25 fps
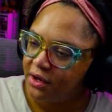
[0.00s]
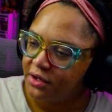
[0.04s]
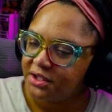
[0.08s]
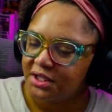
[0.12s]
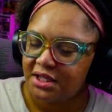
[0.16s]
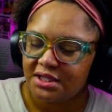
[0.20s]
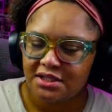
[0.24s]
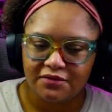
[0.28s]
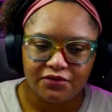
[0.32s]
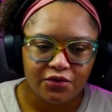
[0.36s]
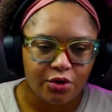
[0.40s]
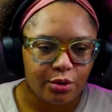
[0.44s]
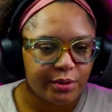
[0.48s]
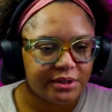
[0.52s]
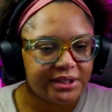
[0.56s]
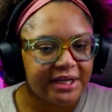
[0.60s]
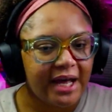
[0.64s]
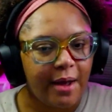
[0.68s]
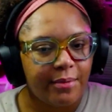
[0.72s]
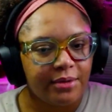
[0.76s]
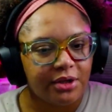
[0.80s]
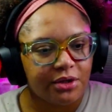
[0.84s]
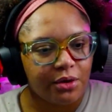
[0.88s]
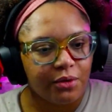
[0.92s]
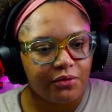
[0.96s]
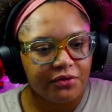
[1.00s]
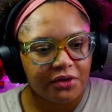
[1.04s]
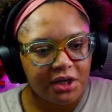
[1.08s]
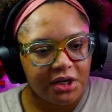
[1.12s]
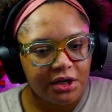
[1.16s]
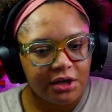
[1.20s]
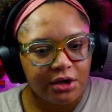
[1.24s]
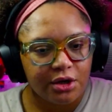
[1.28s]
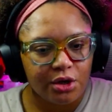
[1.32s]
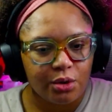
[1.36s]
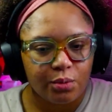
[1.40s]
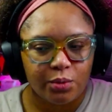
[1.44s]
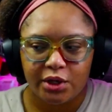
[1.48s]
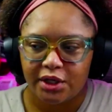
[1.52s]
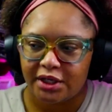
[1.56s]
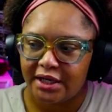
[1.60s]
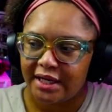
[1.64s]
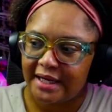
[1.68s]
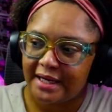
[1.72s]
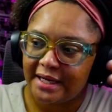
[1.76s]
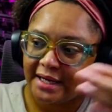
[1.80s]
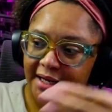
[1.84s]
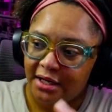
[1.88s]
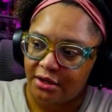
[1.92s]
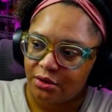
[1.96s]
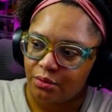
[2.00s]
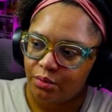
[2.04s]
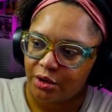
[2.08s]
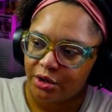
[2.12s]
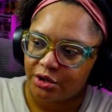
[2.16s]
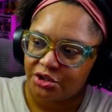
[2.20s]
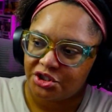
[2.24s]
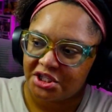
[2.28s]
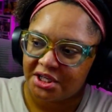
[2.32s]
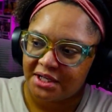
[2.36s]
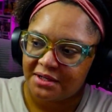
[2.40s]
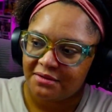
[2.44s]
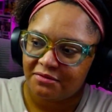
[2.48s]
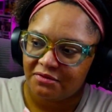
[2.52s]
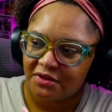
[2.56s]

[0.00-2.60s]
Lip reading: season 4 was happening over here, we're going to end where Gen